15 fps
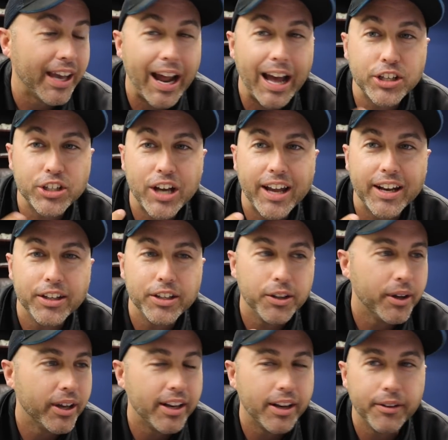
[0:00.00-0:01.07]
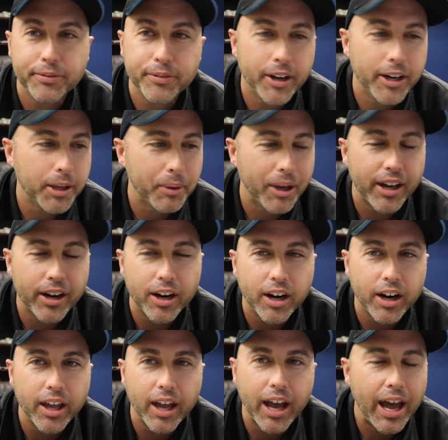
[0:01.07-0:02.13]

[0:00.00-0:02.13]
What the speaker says: I tried to do it in a funny manner.